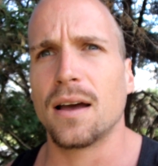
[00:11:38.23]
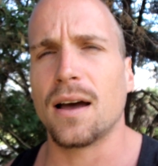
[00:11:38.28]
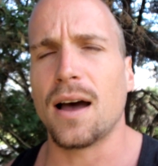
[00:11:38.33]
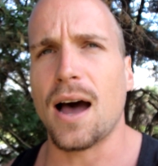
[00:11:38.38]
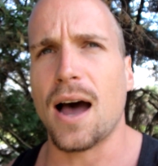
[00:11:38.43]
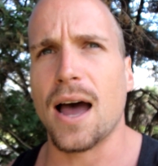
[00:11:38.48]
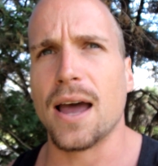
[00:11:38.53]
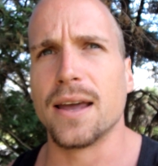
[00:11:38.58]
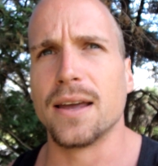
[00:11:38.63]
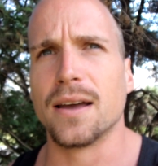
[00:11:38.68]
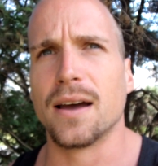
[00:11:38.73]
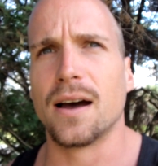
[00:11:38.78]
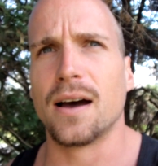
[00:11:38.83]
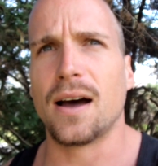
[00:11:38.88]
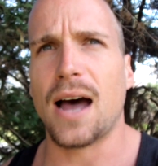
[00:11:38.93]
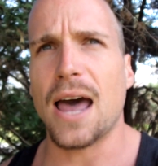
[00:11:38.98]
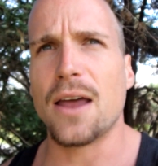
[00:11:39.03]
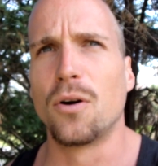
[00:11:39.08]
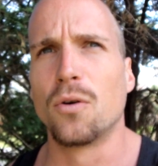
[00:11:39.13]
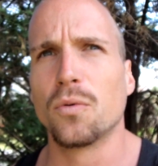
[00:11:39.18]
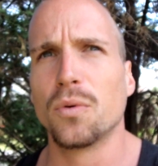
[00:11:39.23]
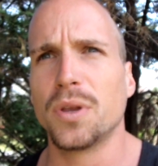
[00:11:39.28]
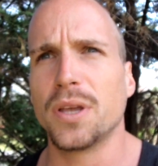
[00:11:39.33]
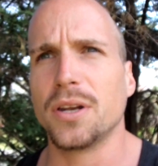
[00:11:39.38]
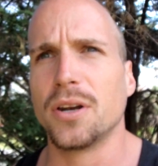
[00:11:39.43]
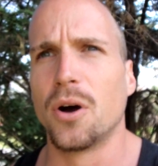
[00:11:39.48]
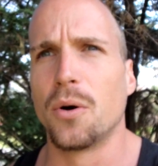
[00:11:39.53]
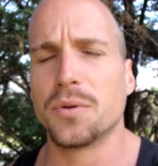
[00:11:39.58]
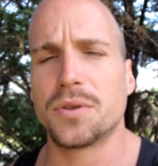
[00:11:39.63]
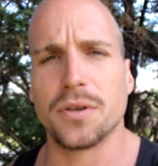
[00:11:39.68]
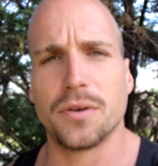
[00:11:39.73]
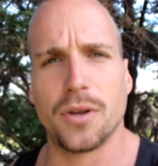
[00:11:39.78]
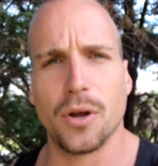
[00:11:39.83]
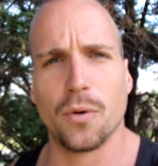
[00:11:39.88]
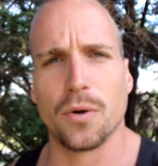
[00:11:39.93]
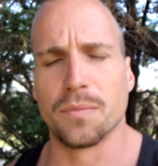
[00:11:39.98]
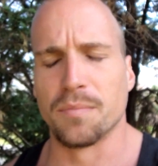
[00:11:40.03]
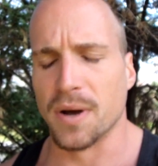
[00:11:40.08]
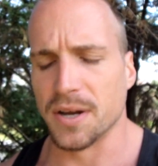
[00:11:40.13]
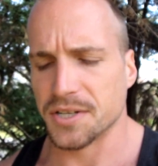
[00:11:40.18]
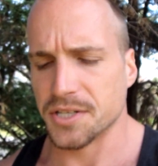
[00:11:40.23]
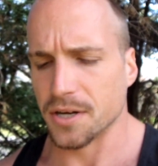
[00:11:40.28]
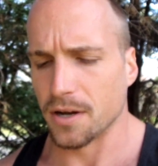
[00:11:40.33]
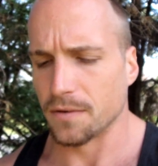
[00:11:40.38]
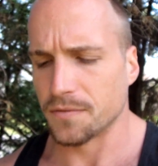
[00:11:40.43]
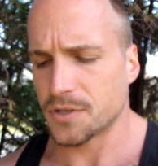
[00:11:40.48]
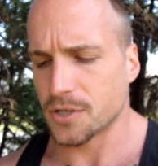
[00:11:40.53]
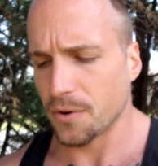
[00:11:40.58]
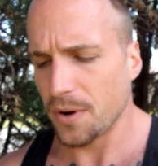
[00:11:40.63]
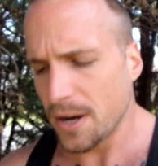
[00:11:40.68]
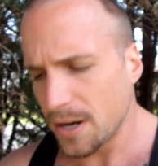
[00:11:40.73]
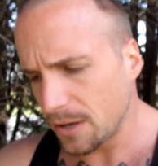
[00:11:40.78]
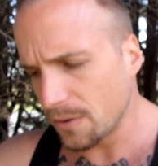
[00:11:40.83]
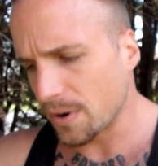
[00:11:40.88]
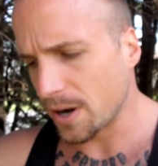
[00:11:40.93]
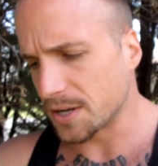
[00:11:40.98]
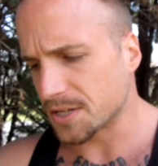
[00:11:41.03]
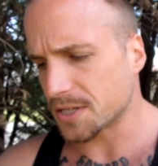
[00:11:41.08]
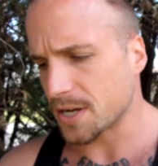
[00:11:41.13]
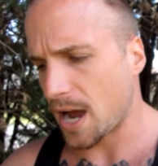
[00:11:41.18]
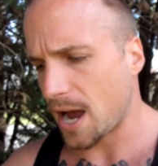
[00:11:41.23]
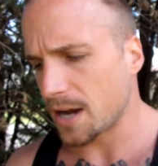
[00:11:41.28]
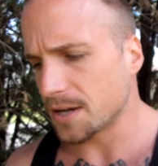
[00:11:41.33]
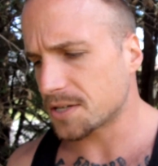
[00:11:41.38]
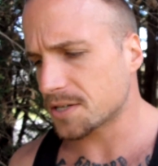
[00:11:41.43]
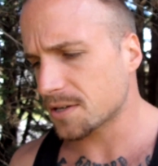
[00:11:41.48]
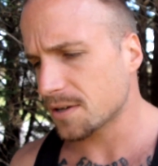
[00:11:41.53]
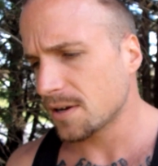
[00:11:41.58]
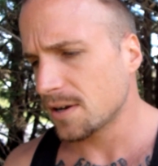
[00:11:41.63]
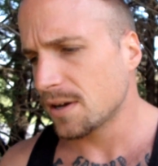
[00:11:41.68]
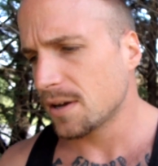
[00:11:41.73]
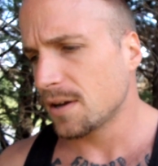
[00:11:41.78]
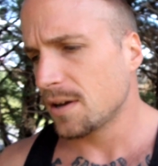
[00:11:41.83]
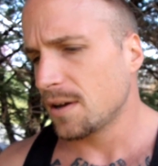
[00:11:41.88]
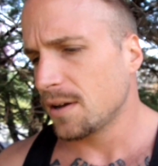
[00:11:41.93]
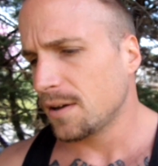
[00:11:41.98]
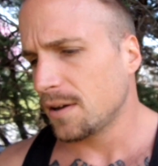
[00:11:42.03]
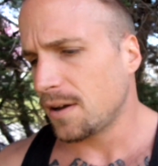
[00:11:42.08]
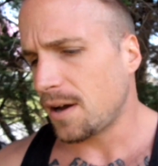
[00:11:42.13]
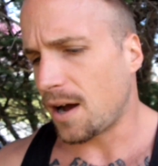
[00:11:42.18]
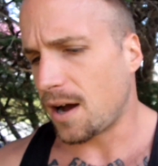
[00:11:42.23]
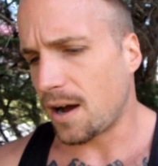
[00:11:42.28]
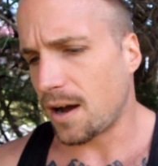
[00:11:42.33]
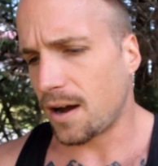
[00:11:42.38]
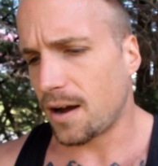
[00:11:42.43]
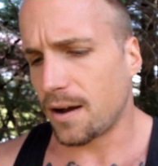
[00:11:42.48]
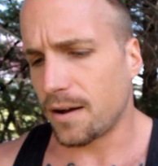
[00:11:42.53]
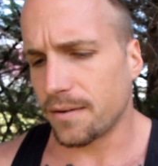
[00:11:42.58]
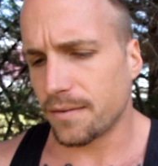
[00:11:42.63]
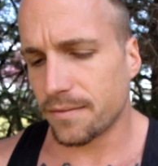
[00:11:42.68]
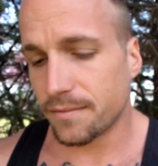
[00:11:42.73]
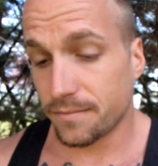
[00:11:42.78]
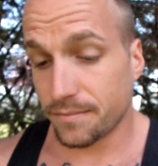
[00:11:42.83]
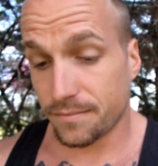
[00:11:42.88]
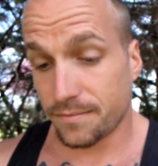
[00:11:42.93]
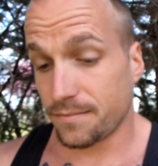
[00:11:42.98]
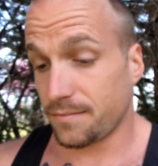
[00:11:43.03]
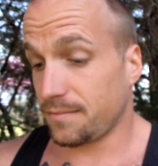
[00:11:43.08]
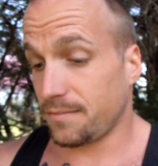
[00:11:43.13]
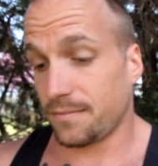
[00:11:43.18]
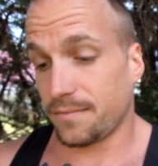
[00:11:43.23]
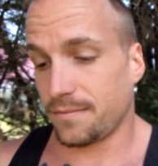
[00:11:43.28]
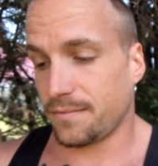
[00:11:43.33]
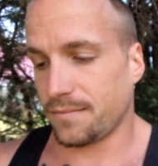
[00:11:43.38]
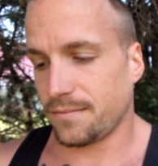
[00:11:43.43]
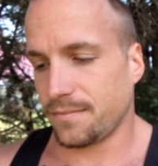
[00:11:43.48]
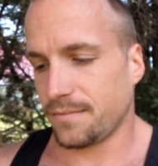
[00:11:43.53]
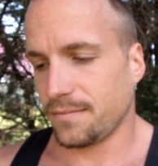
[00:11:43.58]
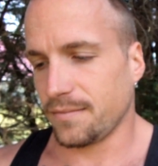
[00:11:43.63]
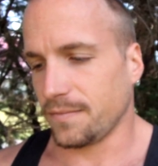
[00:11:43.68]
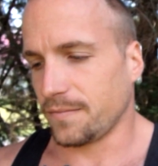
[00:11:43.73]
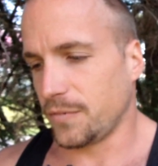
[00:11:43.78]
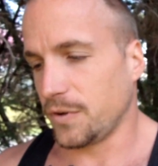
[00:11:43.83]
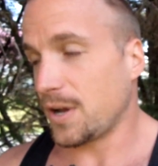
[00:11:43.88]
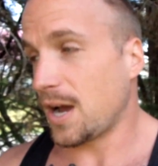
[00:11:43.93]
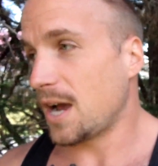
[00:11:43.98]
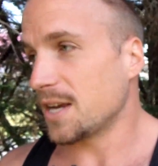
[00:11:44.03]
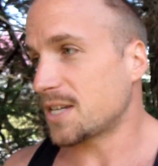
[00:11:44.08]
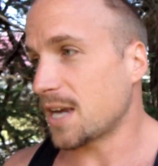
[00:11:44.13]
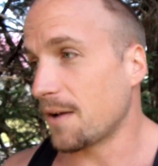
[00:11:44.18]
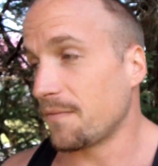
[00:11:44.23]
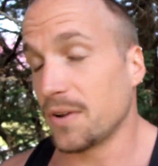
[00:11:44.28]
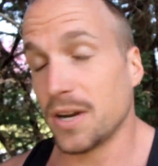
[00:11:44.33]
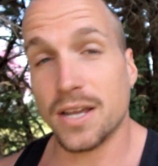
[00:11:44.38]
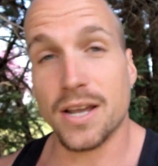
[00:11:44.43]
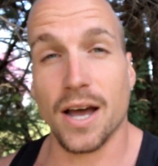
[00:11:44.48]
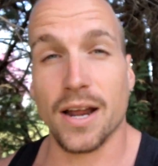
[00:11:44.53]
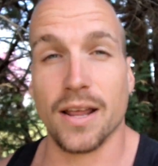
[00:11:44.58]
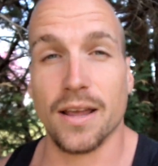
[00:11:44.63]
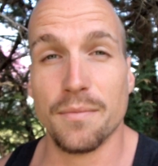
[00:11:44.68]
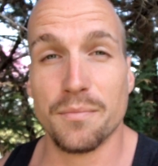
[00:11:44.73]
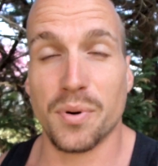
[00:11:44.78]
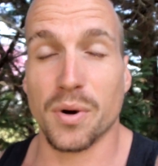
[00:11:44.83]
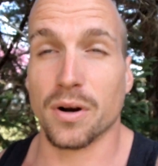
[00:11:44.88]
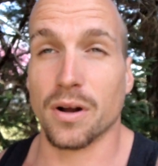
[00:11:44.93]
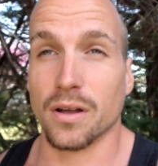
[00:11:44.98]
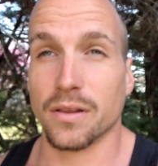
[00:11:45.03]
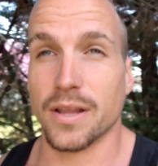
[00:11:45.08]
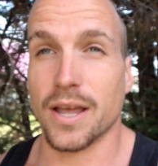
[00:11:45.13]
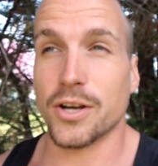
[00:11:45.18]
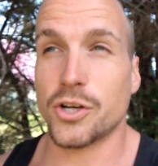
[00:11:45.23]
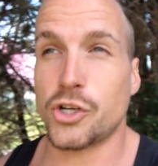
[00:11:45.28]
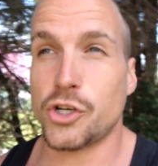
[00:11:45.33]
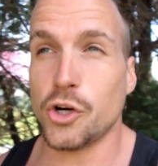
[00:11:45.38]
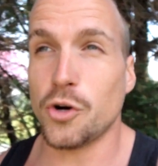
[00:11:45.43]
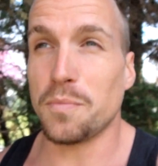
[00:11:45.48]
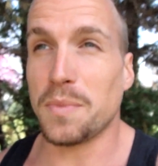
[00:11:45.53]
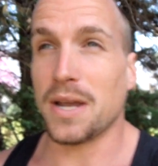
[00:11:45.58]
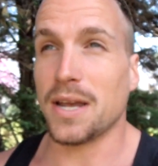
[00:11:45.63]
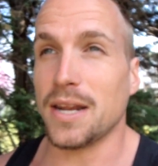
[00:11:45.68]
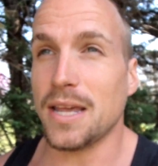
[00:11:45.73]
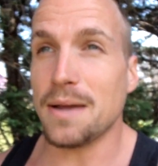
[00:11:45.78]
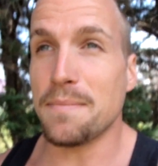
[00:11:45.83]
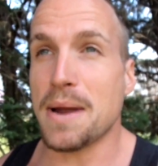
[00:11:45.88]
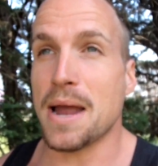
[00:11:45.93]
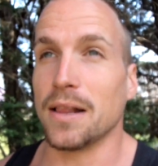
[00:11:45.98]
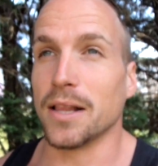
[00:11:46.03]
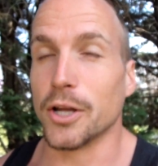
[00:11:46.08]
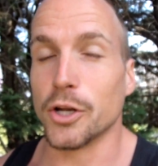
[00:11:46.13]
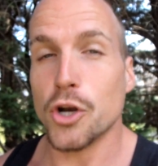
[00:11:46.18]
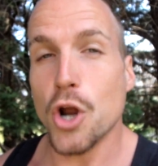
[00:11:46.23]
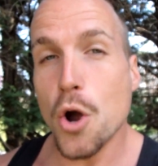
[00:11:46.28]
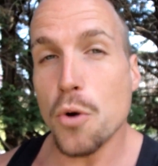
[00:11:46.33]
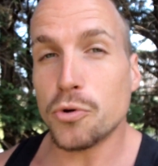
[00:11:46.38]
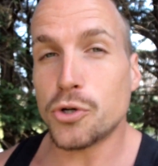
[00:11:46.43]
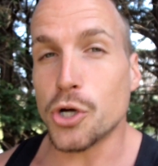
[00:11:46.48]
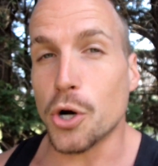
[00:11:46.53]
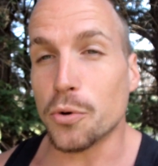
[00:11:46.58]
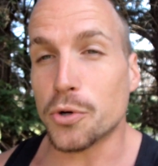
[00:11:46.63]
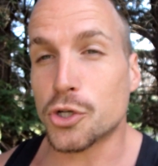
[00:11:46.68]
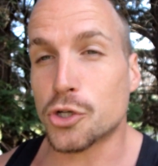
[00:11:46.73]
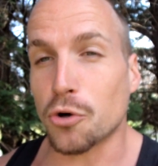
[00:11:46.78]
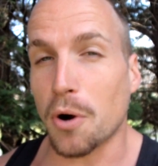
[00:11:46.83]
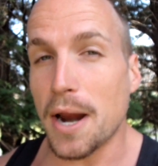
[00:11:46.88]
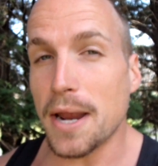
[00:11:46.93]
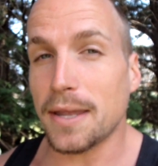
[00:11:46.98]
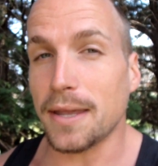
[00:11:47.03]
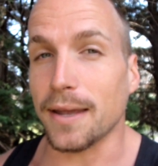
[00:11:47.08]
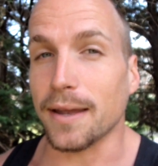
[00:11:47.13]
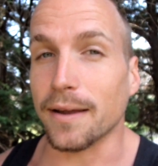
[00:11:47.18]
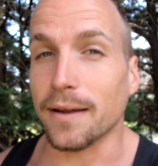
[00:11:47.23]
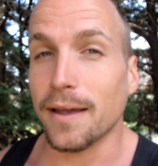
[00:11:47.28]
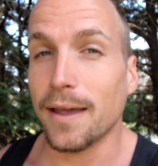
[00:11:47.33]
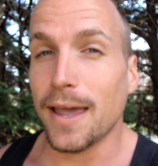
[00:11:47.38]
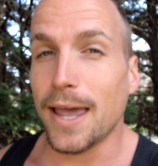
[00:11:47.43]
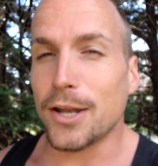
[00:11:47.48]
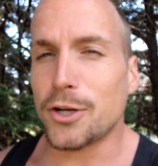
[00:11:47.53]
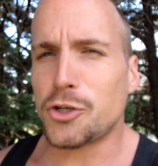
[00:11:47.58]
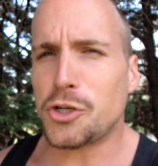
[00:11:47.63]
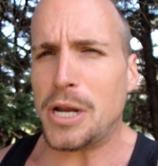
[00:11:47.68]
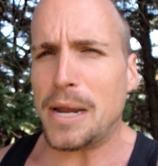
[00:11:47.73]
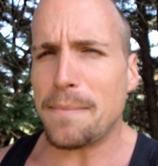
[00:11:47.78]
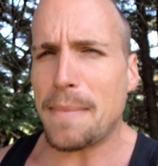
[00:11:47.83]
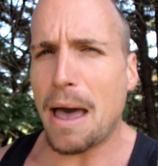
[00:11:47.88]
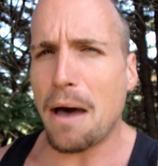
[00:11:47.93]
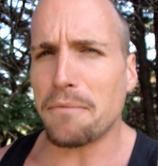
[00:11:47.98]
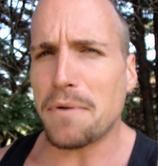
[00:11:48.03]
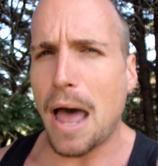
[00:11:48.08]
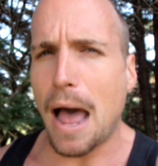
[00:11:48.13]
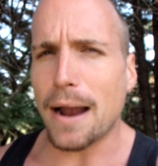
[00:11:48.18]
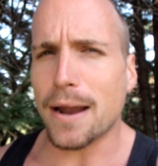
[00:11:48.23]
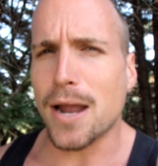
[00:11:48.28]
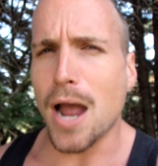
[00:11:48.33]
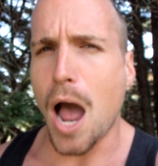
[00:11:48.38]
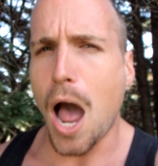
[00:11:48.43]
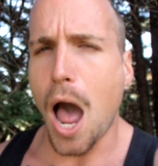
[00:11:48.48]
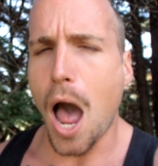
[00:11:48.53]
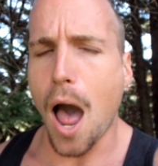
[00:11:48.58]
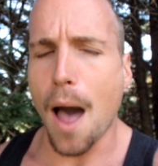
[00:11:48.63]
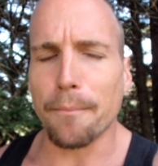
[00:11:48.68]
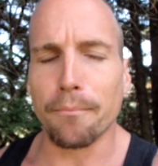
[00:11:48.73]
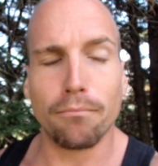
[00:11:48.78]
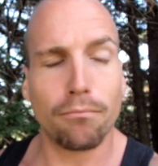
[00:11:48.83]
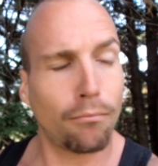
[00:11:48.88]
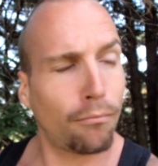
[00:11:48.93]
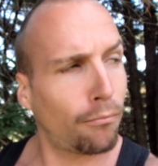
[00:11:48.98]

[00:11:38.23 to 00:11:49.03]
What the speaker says: don't really know what to do with myself. So anyways, guys, if you guys have any kind of input on that, shoot me an email at nojokestriking@gmail.com.